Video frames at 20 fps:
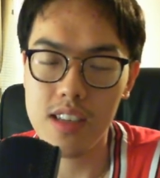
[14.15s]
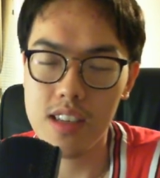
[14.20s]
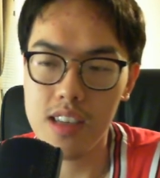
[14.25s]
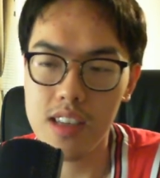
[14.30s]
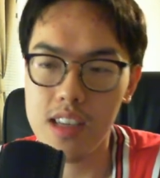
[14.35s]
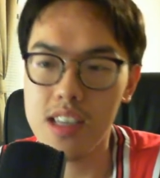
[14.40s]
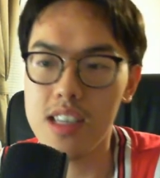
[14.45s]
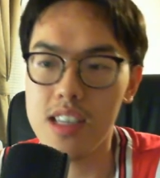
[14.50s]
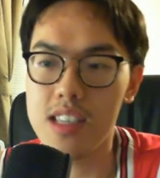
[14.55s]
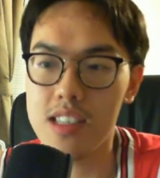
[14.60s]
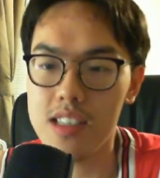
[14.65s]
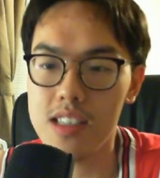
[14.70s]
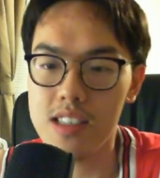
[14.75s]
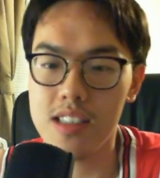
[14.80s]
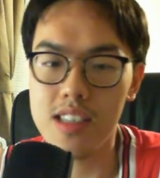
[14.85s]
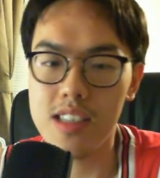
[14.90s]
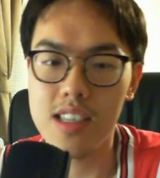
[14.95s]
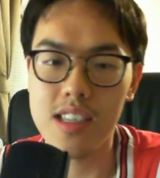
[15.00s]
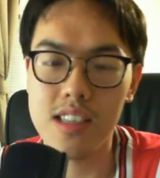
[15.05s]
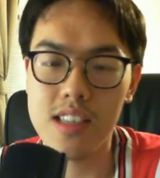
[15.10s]
And into
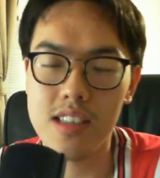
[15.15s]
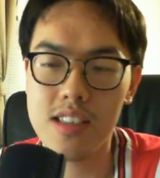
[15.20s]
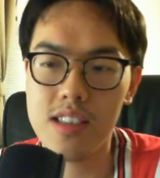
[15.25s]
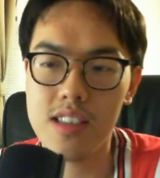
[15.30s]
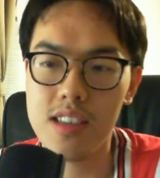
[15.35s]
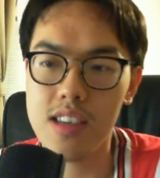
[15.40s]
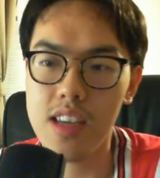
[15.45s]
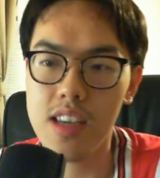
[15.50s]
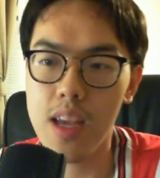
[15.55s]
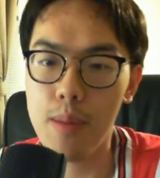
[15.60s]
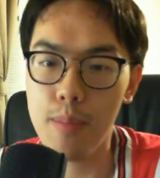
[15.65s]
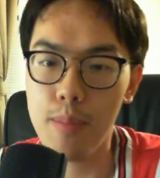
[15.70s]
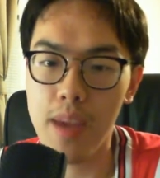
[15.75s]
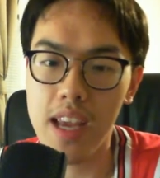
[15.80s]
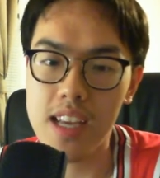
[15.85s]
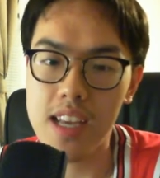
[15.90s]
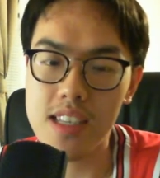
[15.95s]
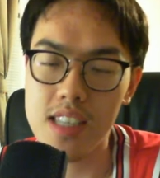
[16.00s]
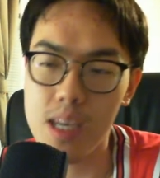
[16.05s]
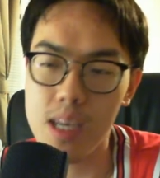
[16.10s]
these
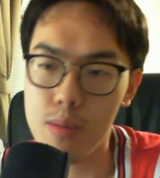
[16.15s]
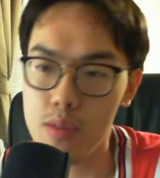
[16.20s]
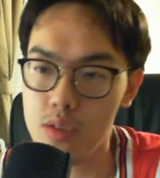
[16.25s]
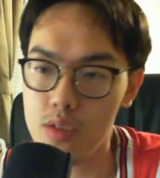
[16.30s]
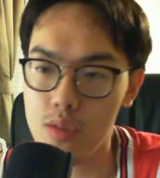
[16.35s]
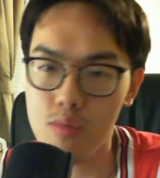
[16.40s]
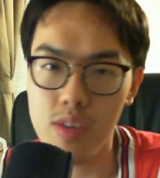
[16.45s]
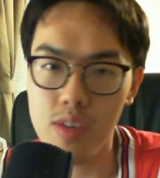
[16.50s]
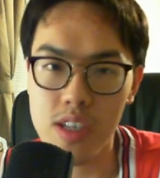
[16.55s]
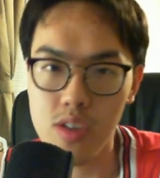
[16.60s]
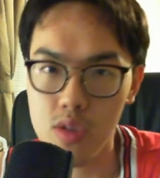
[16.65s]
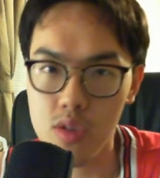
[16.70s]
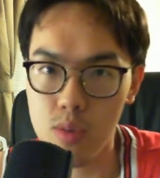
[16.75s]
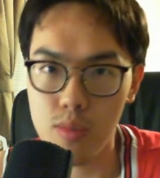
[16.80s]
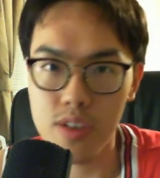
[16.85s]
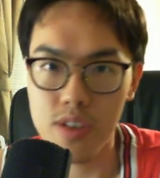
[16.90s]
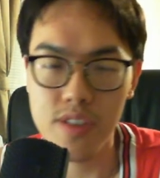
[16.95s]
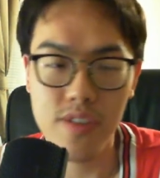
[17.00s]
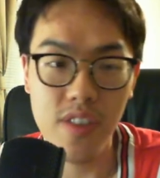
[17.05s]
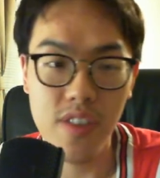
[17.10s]
campaigns, able to raise so
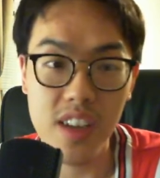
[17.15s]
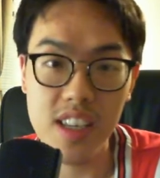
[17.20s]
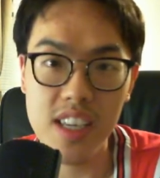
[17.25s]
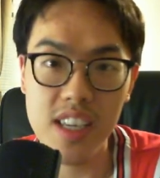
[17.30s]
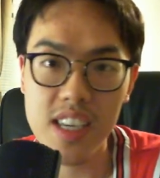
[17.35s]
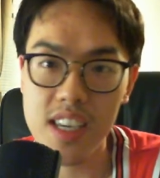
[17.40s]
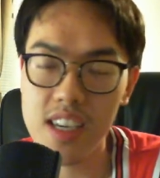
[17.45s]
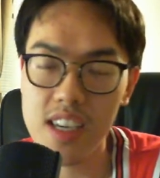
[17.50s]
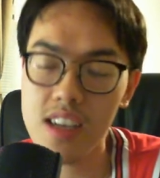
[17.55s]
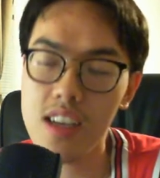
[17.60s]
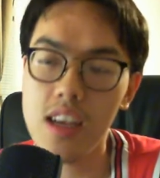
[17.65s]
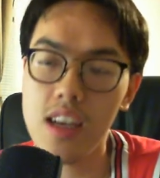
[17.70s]
much funding